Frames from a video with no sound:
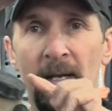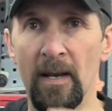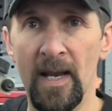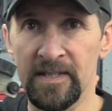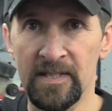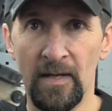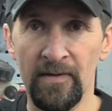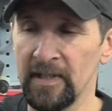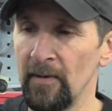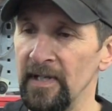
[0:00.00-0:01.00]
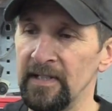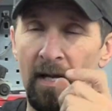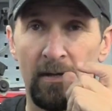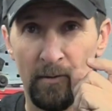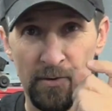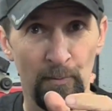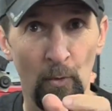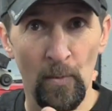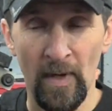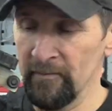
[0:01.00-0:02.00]
and unnecessary, don't need that. I've got a
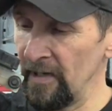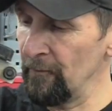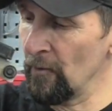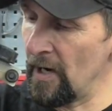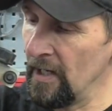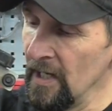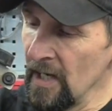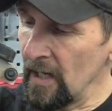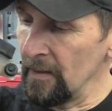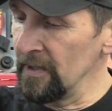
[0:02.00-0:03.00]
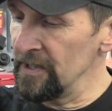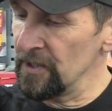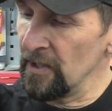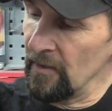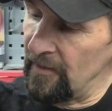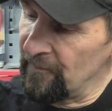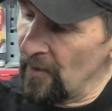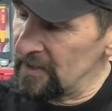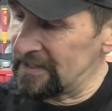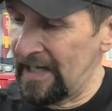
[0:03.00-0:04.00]
smaller one ready for it, and I'm going to secure it
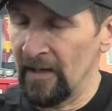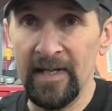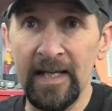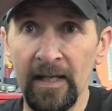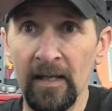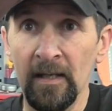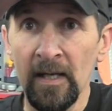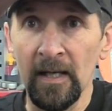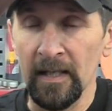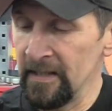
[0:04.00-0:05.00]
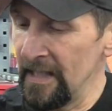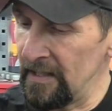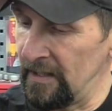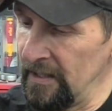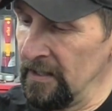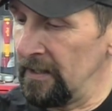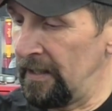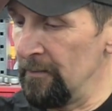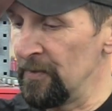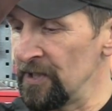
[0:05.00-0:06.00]
further down here and neatly
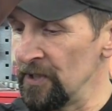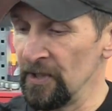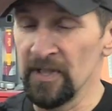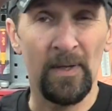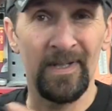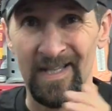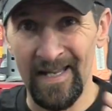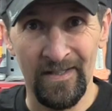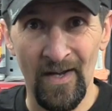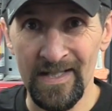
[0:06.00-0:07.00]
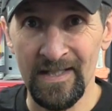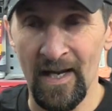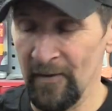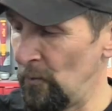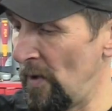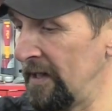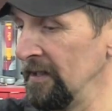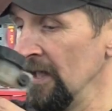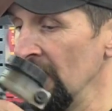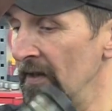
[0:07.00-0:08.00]
in position so it's nice and out the
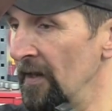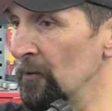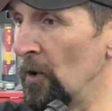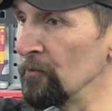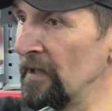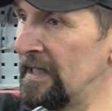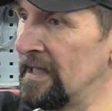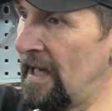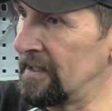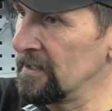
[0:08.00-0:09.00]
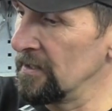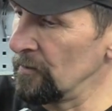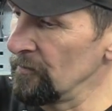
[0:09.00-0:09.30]
way. And then I've got to reconnect the